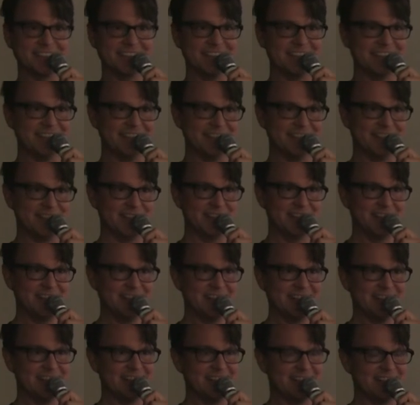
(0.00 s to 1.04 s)
you know,
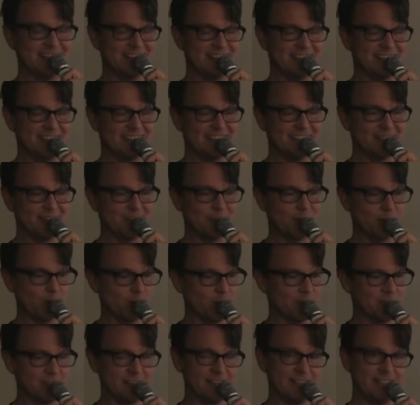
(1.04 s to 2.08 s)
uh, or
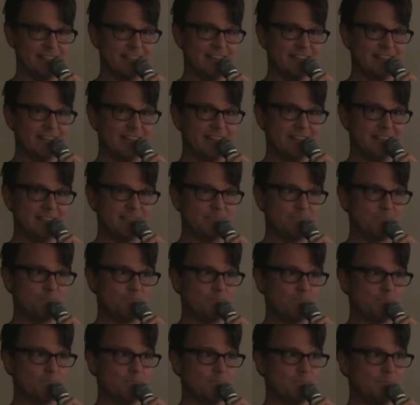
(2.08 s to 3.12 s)
with any any
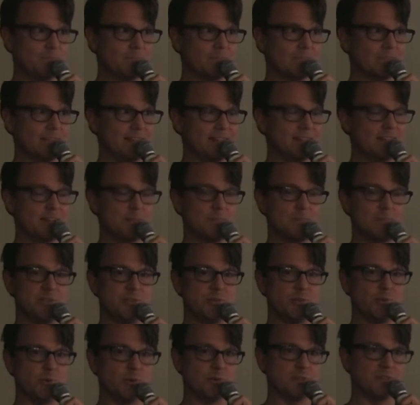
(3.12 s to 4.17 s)
any company
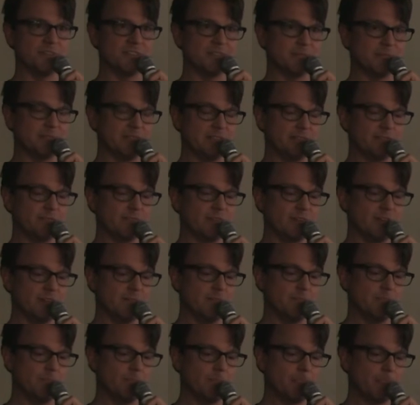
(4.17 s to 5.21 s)
you order something
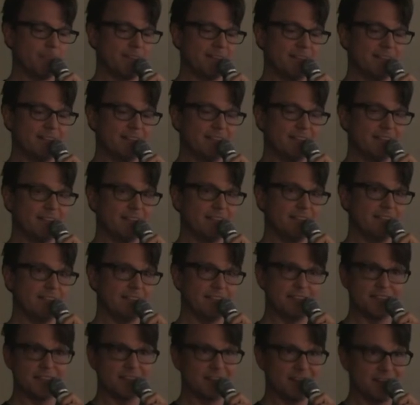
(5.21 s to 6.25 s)
from, they
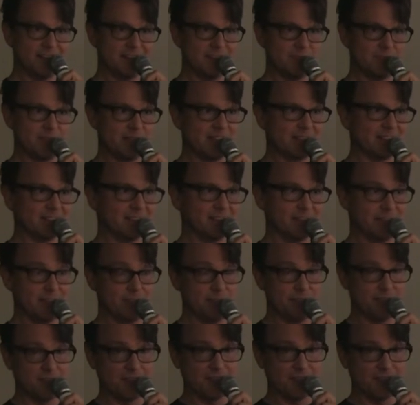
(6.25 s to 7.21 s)
can kind of make a if it's